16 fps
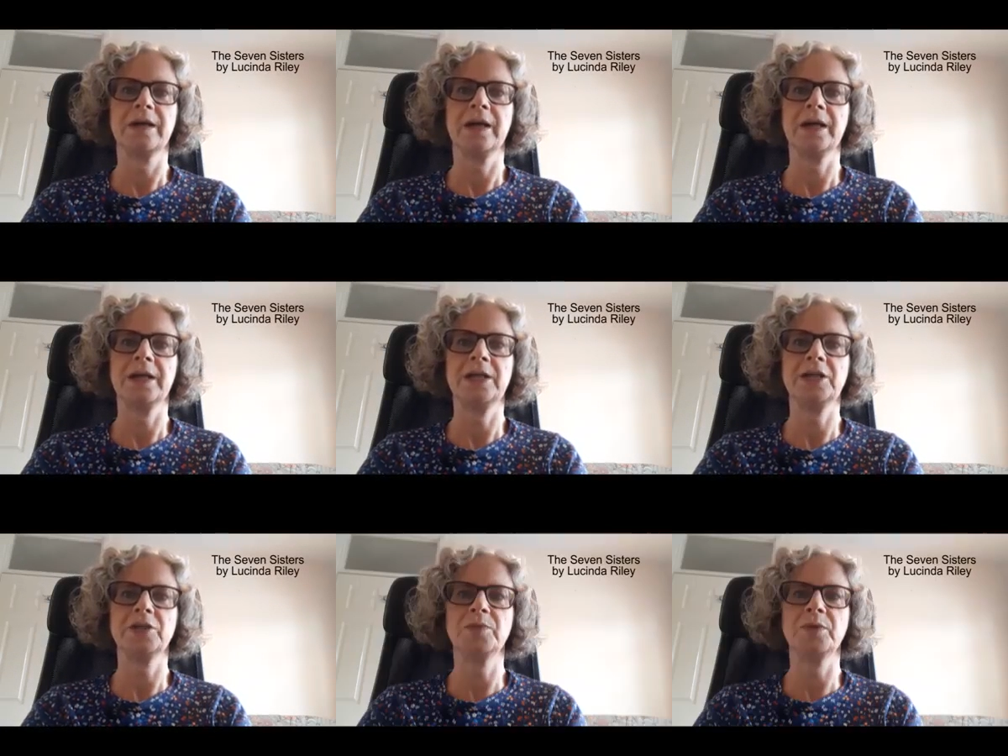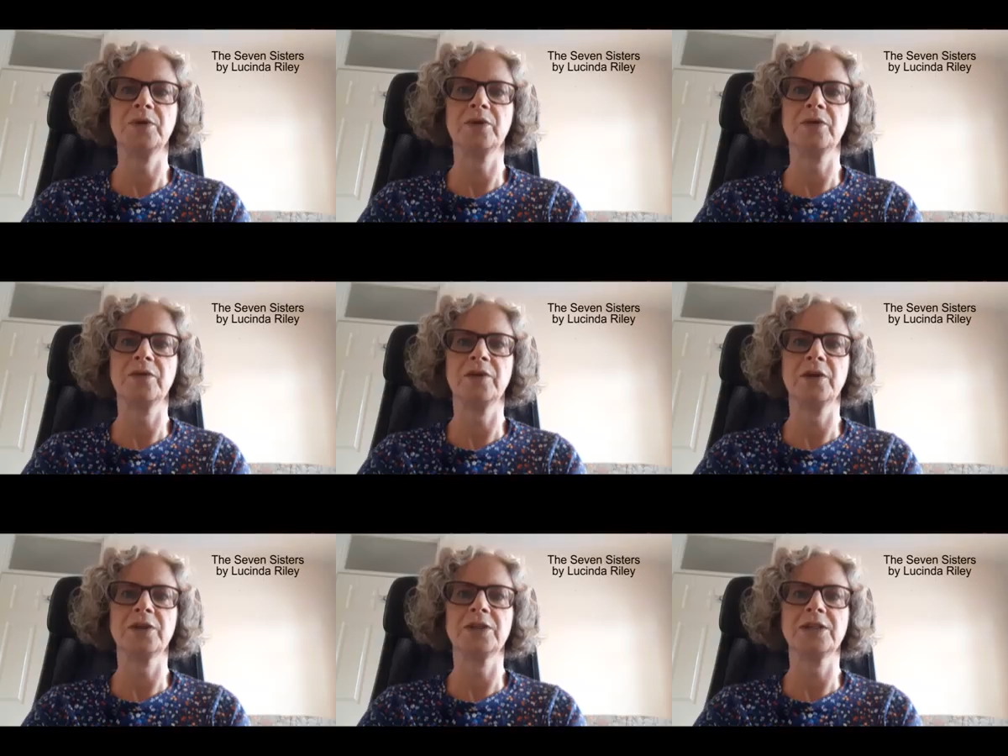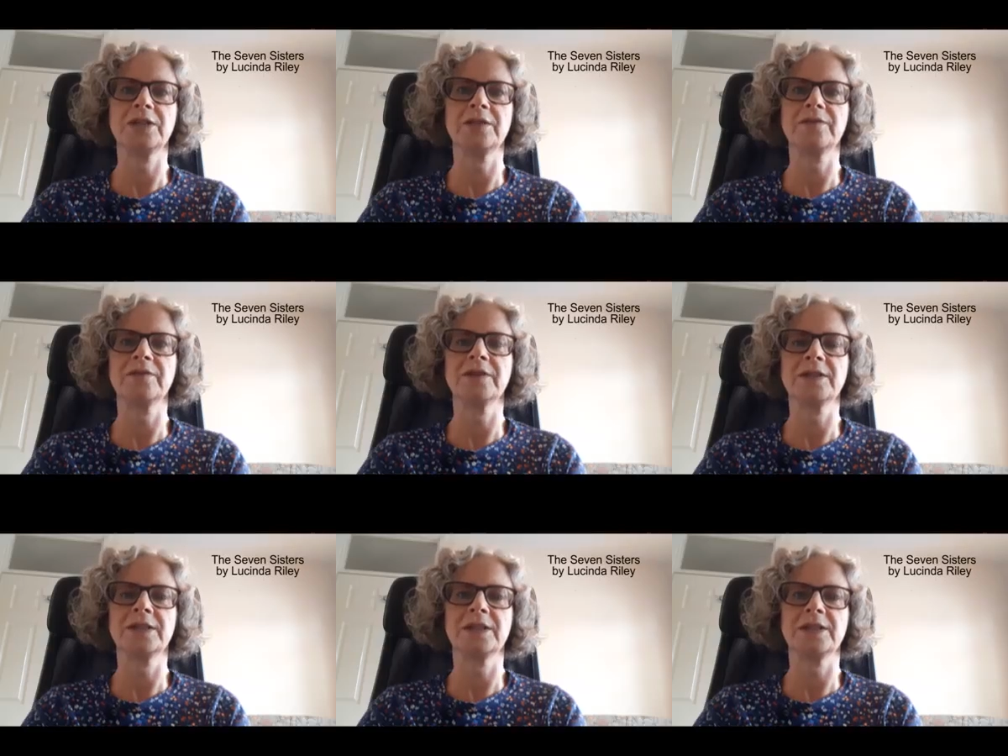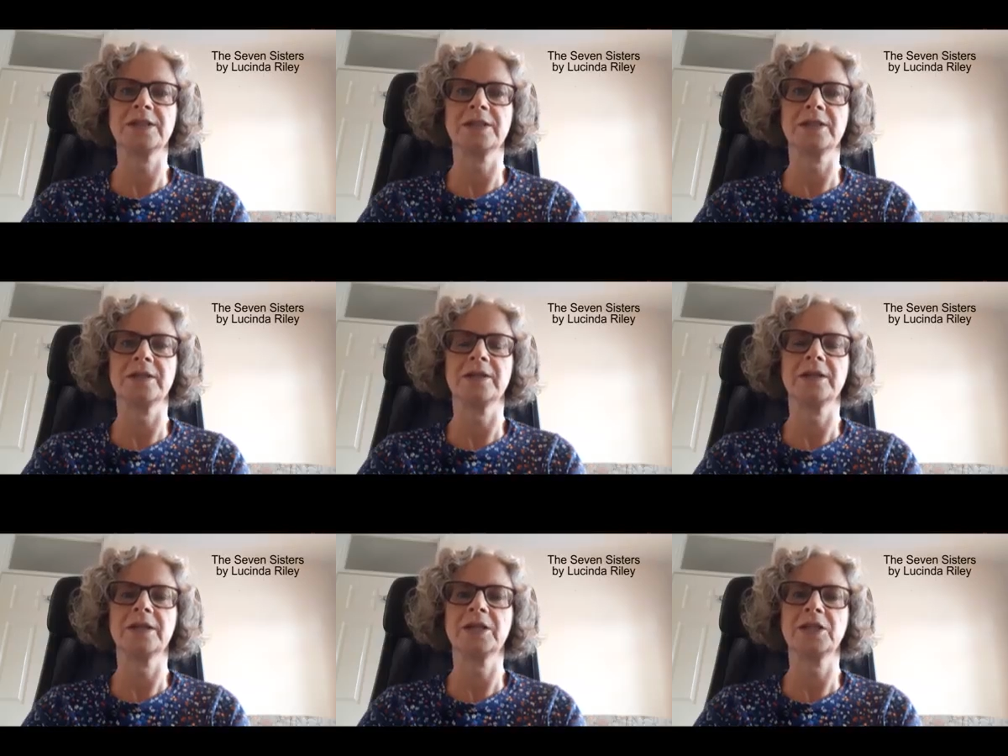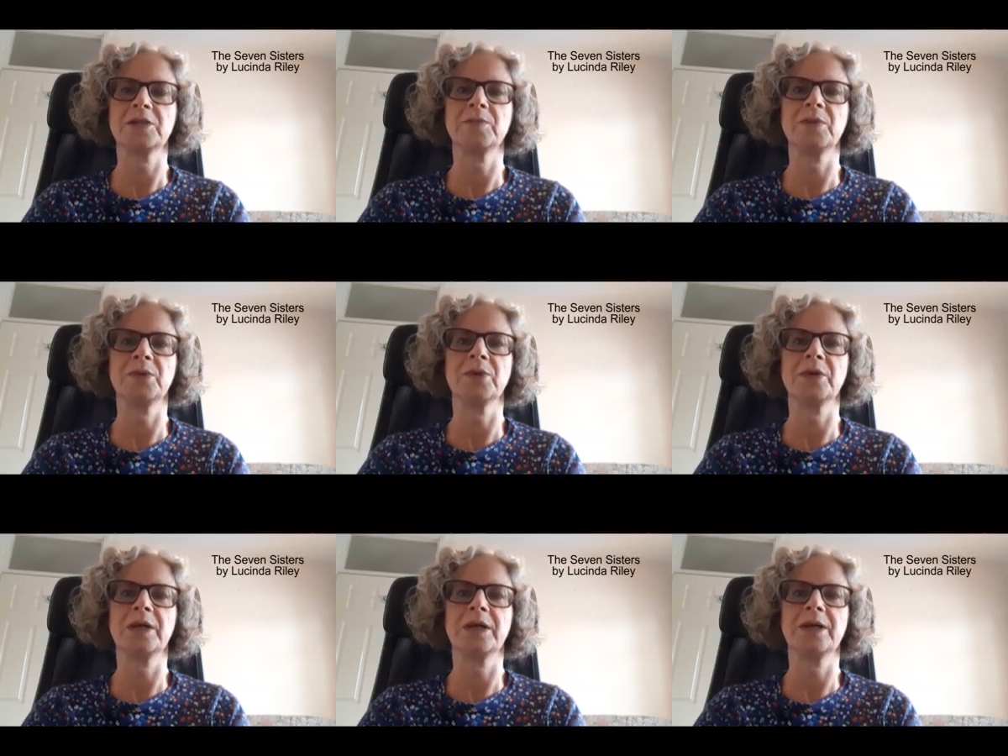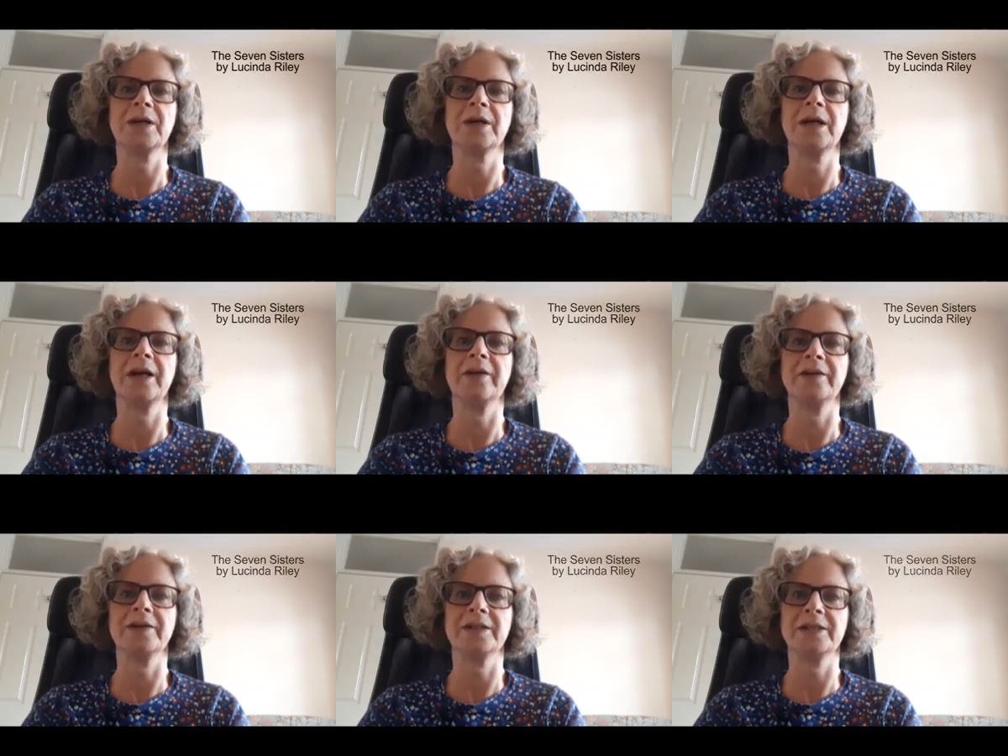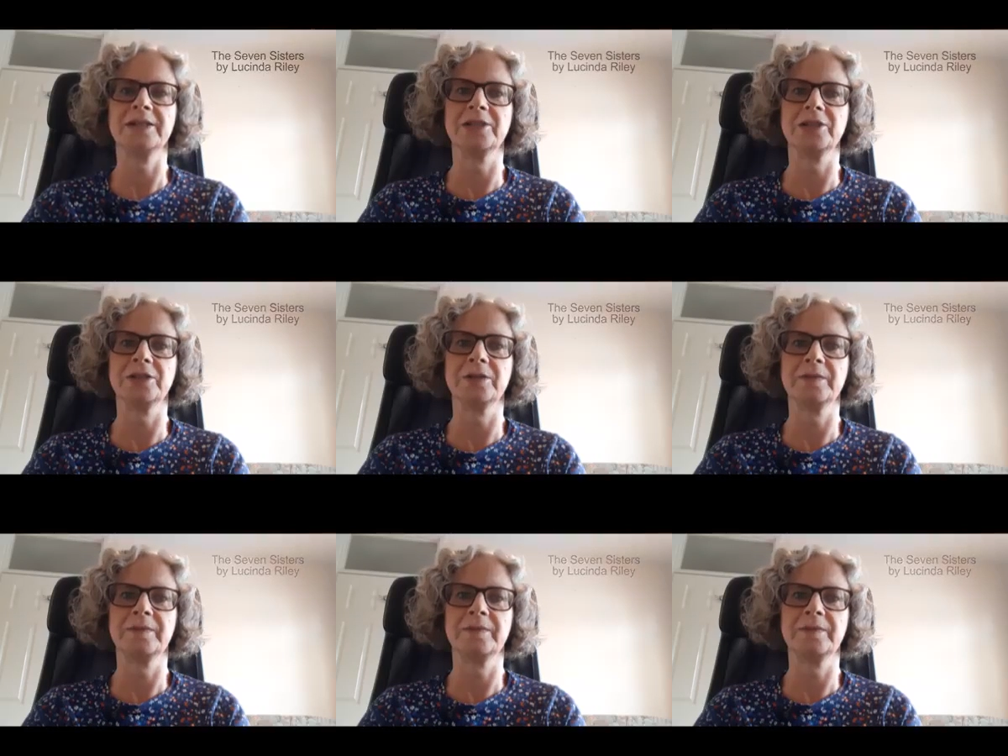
and each book follows a different sister exploring her heritage.